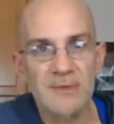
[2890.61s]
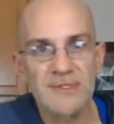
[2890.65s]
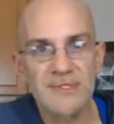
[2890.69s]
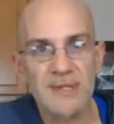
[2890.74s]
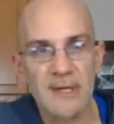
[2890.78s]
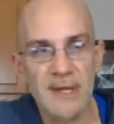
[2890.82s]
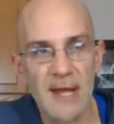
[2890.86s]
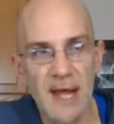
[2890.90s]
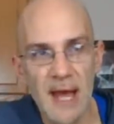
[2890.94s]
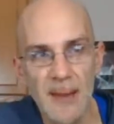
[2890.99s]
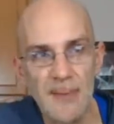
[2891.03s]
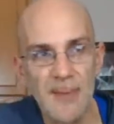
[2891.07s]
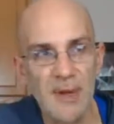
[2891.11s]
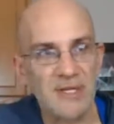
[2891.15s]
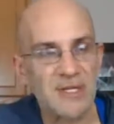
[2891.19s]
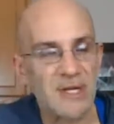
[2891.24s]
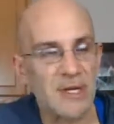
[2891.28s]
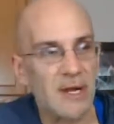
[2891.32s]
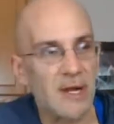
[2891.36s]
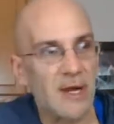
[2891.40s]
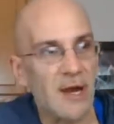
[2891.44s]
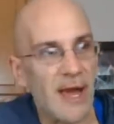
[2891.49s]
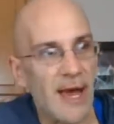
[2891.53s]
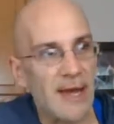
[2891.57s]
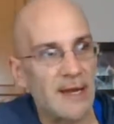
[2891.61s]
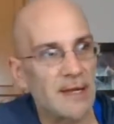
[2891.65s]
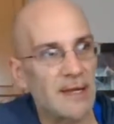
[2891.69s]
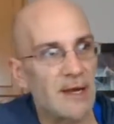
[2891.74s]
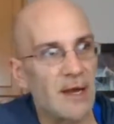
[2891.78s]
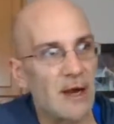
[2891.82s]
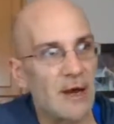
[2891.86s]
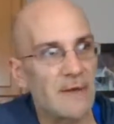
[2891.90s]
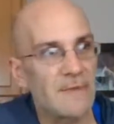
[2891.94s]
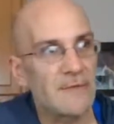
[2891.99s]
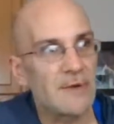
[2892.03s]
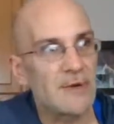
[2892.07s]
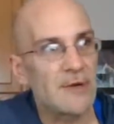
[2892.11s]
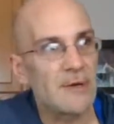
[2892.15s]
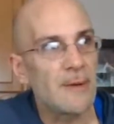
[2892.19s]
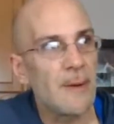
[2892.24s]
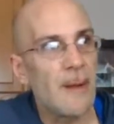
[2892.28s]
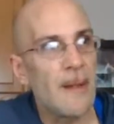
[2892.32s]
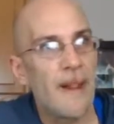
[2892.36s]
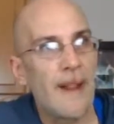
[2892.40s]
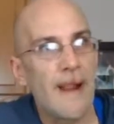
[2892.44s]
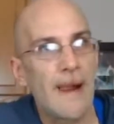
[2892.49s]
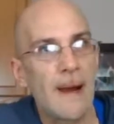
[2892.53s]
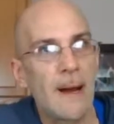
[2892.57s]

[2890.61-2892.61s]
so how much I had to cover.